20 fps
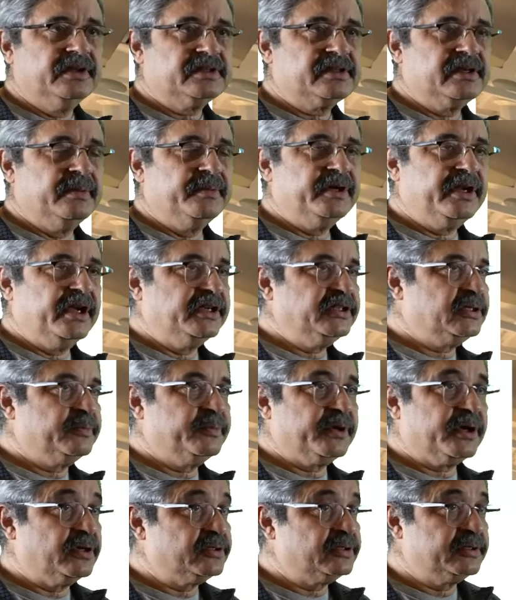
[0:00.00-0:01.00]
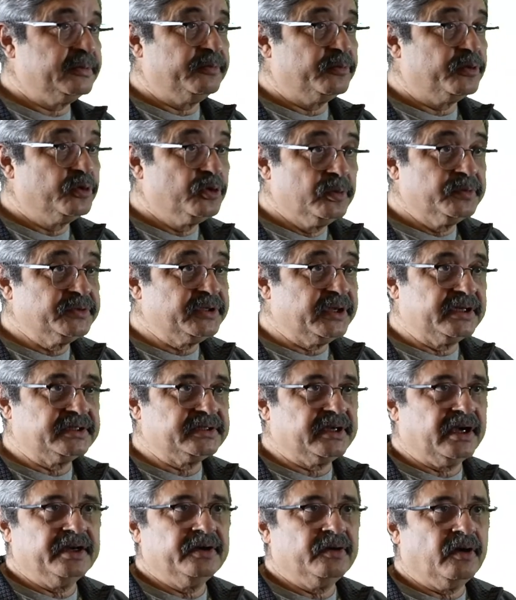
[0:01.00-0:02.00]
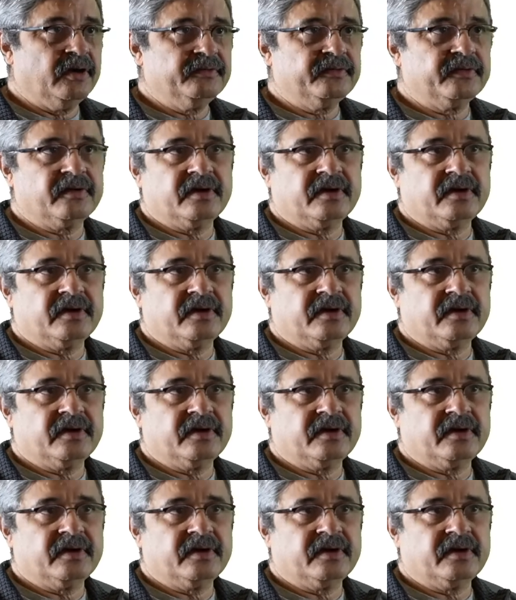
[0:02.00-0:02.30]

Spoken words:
limitation because the rooms are designed not for